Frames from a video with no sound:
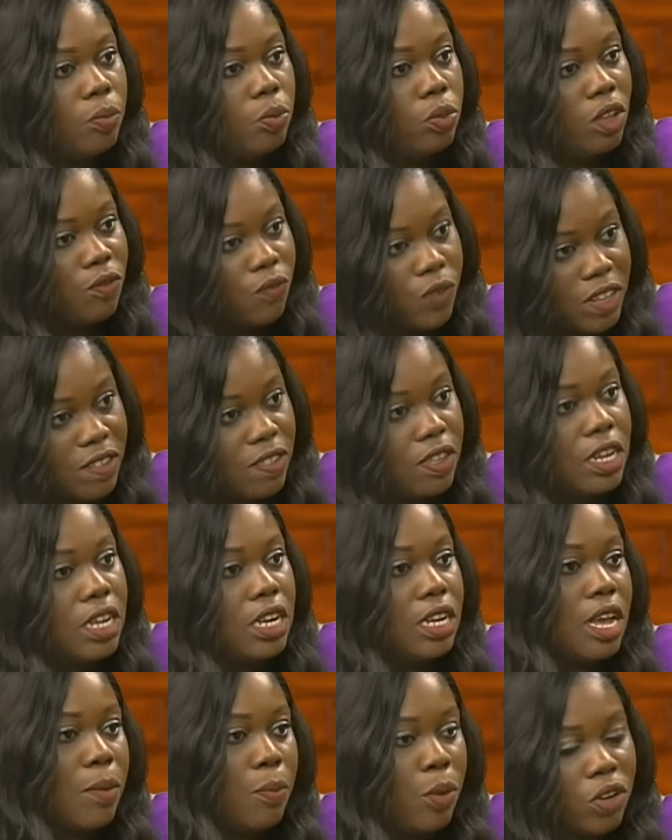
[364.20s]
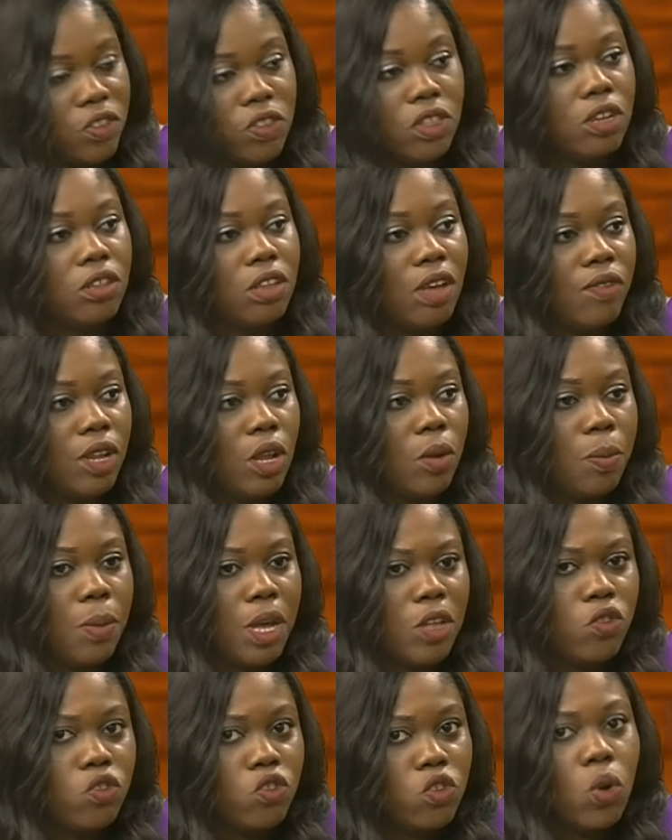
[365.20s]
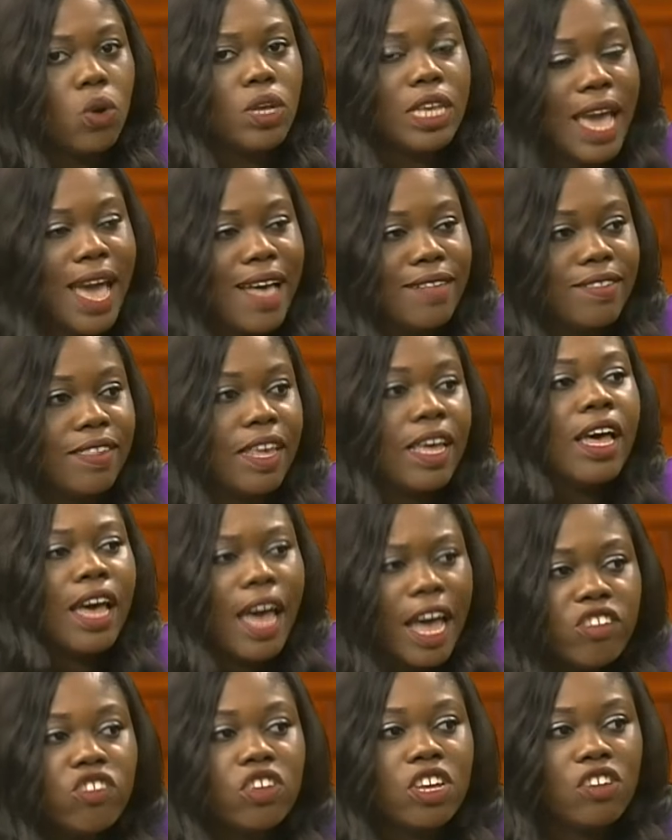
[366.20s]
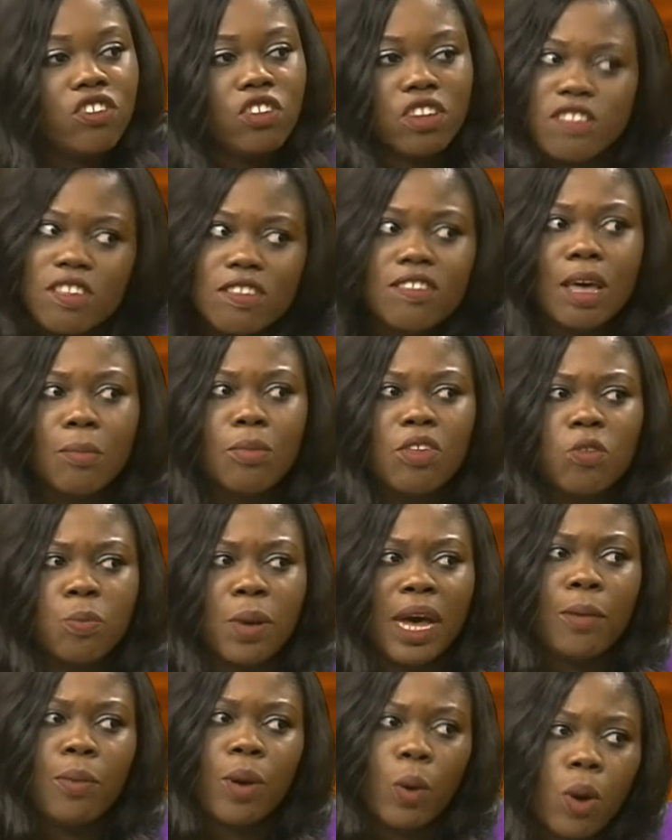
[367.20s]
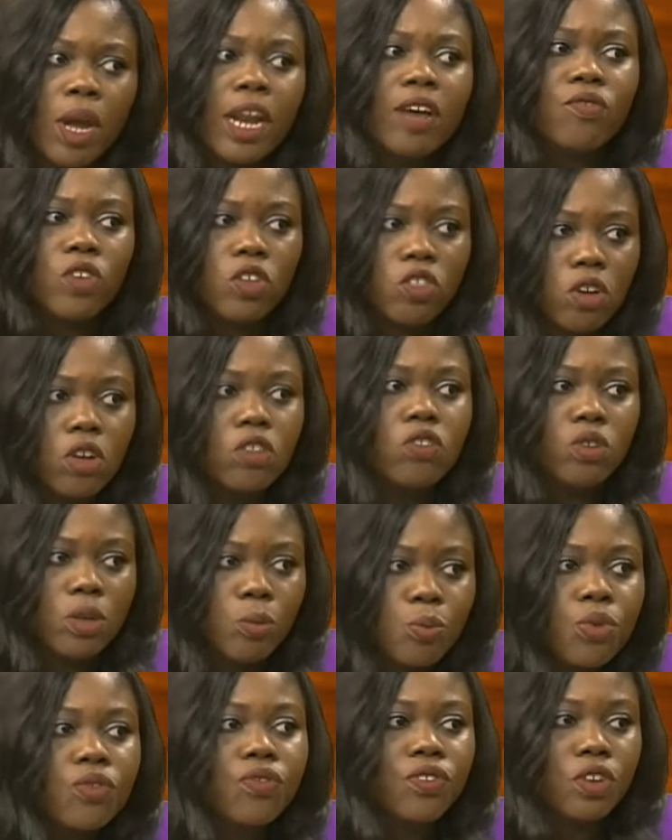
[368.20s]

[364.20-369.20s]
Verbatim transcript: investing in their personal development. So yes, education system is bad, but what have you done to improve